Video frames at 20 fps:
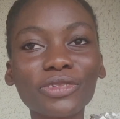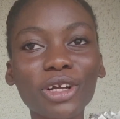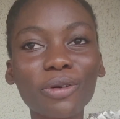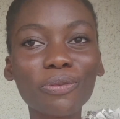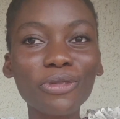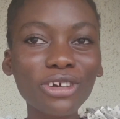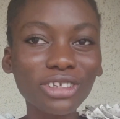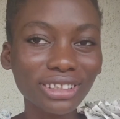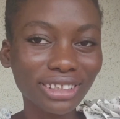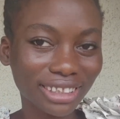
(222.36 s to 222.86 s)

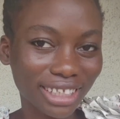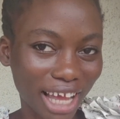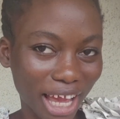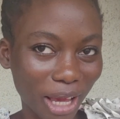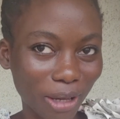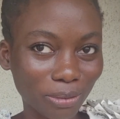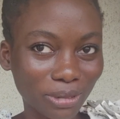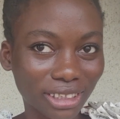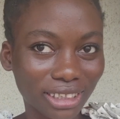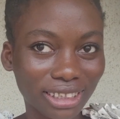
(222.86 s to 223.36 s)
Most
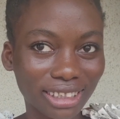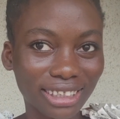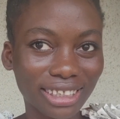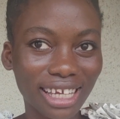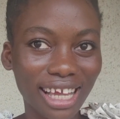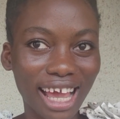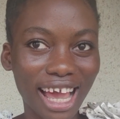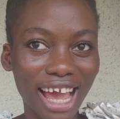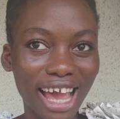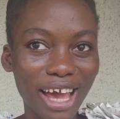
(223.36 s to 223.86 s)

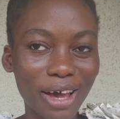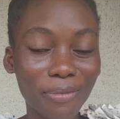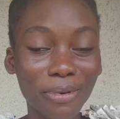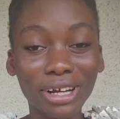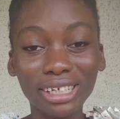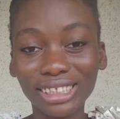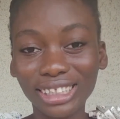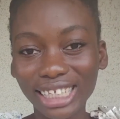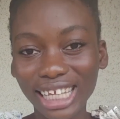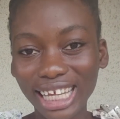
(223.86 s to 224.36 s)
times,
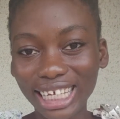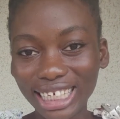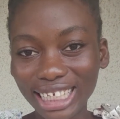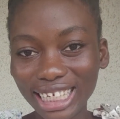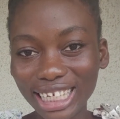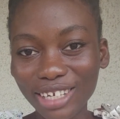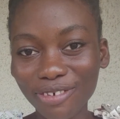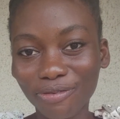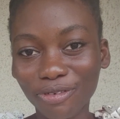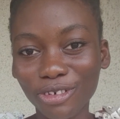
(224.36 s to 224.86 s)
personally,